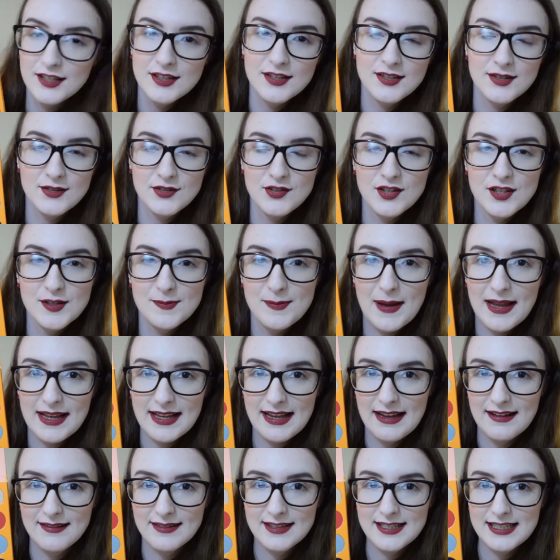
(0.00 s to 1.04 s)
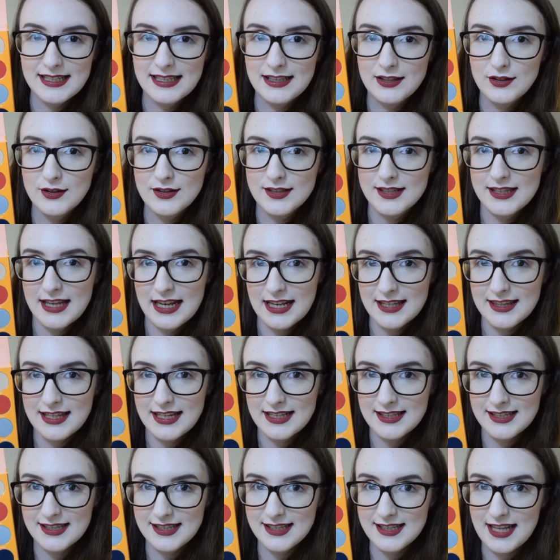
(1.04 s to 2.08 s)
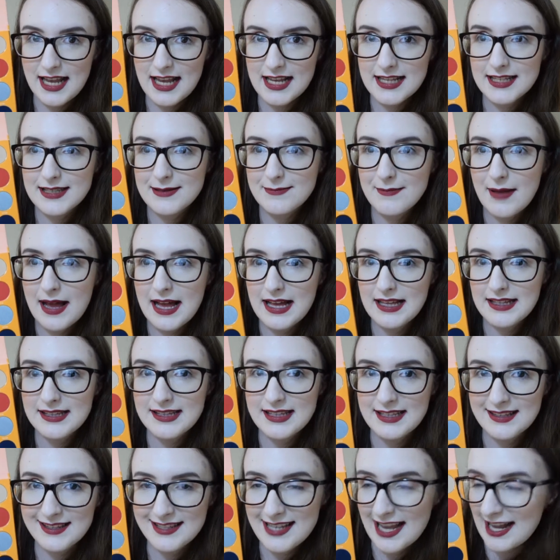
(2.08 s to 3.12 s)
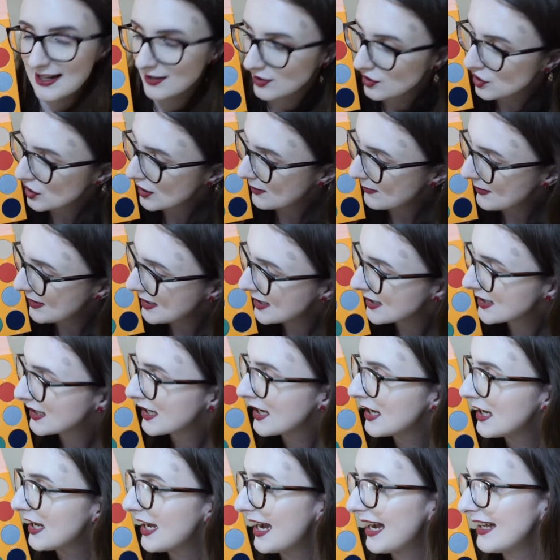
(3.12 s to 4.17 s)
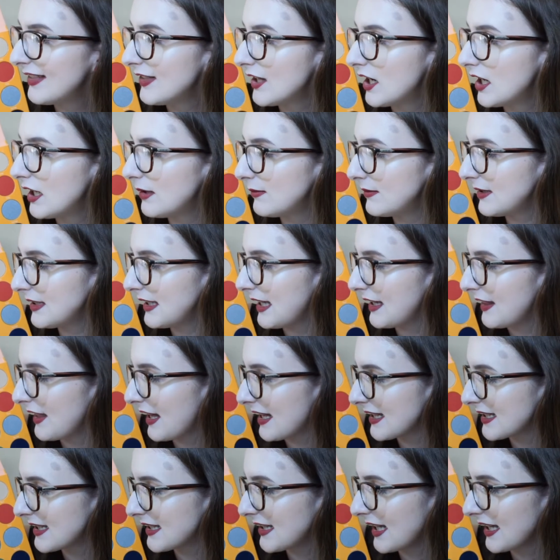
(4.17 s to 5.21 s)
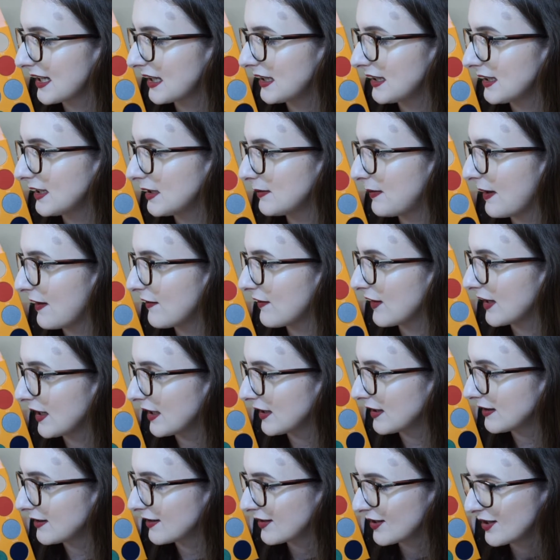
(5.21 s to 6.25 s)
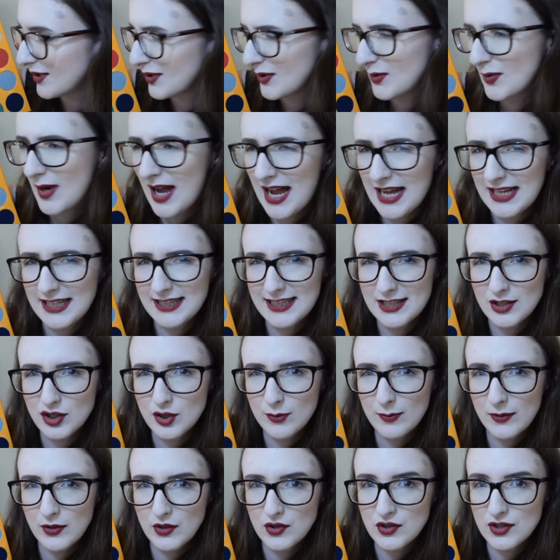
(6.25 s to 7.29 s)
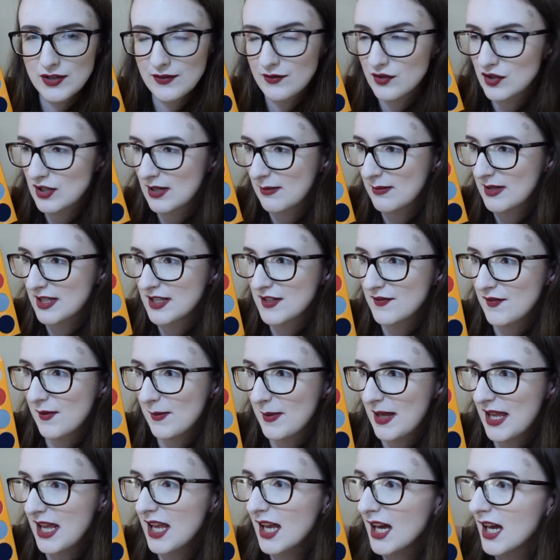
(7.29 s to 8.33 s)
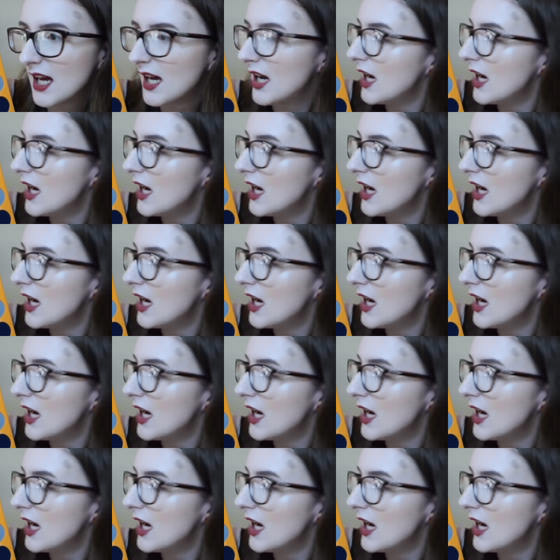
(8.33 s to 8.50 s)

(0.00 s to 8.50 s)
So just by counting, it looks like there's 6 mattes and 10 shimmers. And normally that's like a little bit of a too high a distribution of shimmers for me.